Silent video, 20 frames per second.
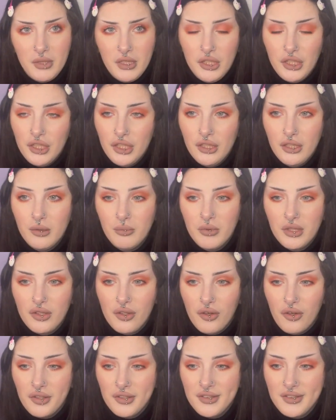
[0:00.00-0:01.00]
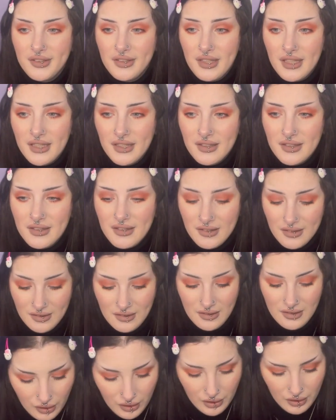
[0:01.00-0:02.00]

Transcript: tumours or cysts.